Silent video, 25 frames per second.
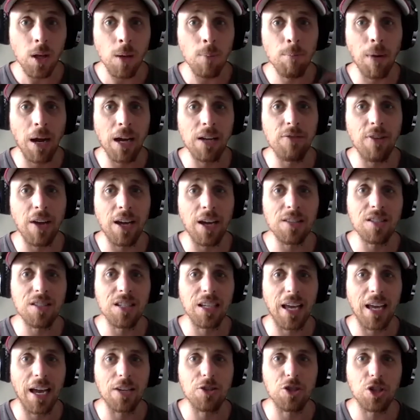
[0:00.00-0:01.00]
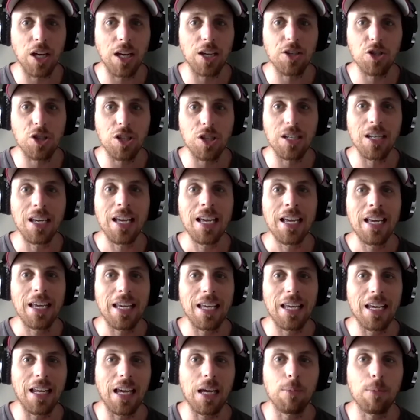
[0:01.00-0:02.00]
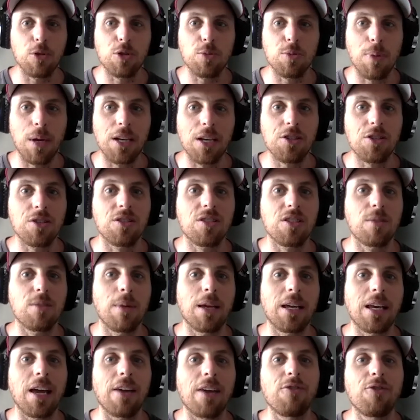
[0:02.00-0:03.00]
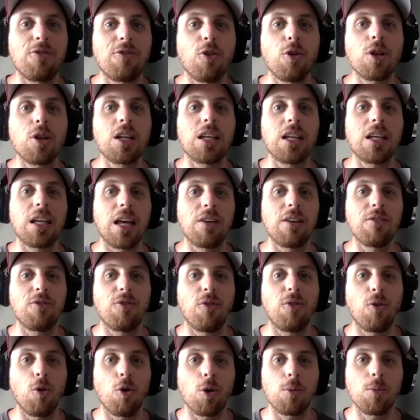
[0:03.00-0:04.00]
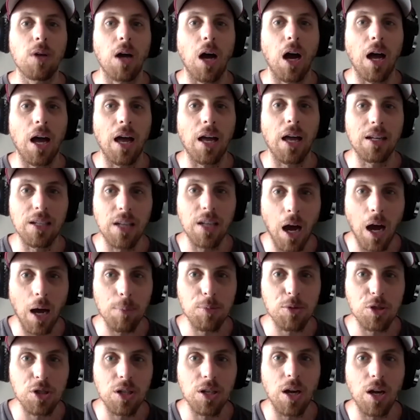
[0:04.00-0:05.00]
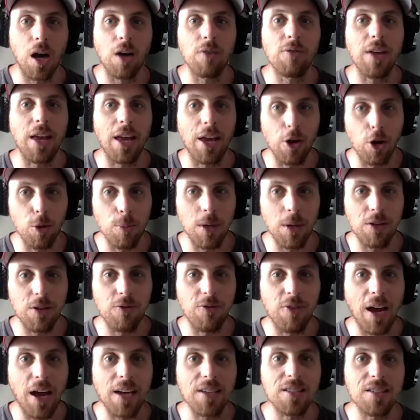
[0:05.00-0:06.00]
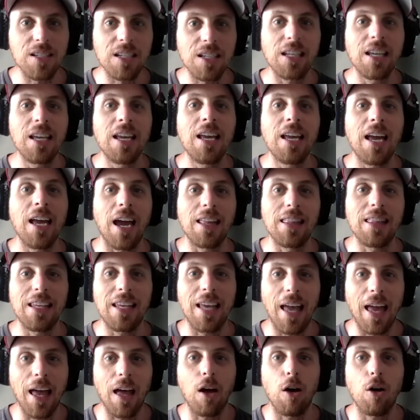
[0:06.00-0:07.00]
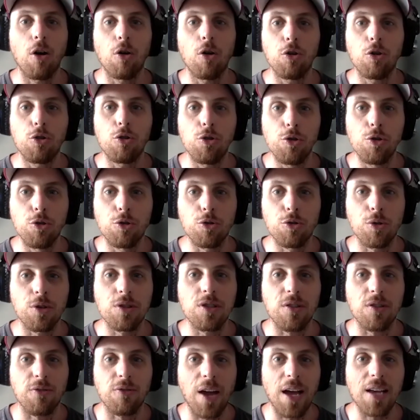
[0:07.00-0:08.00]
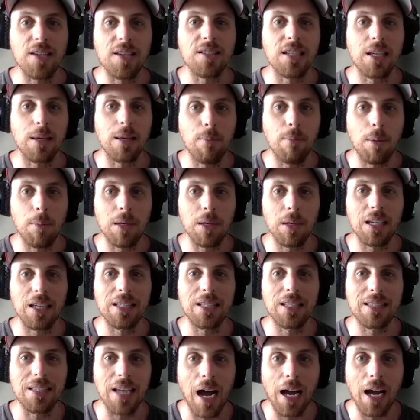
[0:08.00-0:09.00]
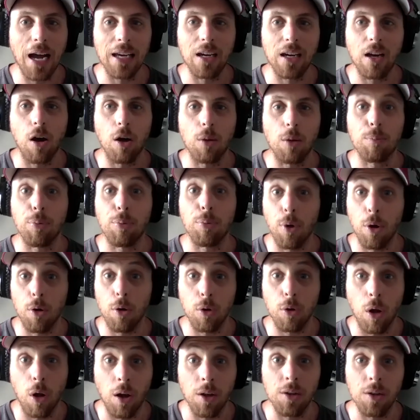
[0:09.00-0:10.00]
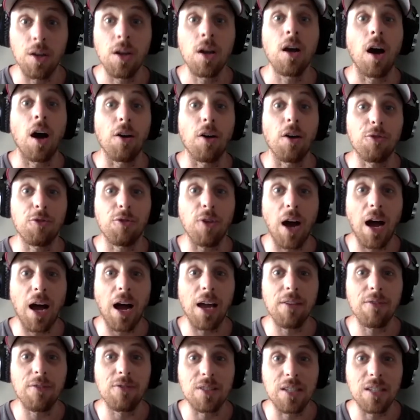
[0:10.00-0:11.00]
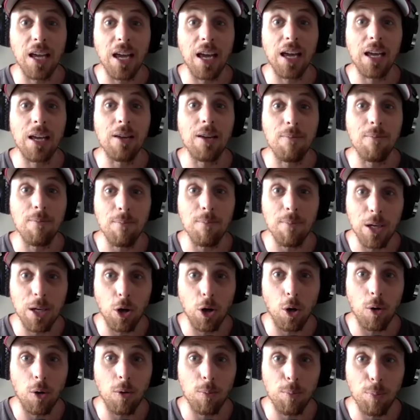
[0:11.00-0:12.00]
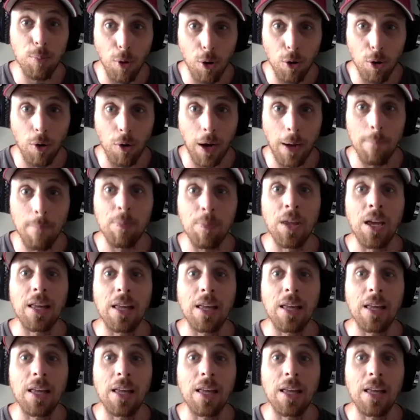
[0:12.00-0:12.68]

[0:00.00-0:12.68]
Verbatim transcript: By advancing education, he enables patients to make a fully informed adoption of intermittent fasting and the L-Nutra's fasting mimicking diet called ProLon, a 5-day meal program